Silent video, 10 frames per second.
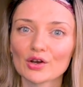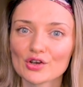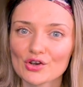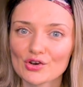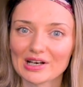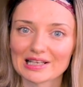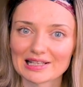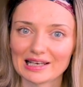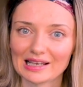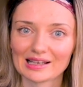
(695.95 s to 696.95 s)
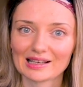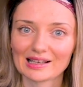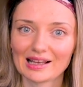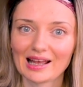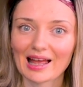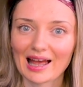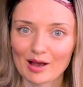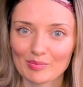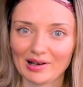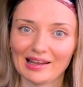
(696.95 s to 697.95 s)
curiously,
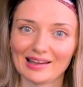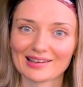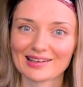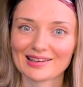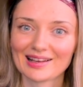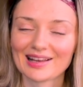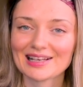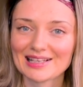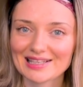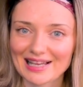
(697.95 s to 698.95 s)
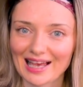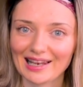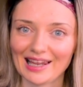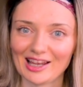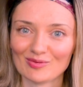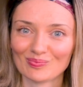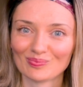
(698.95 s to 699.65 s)
happily, sadly,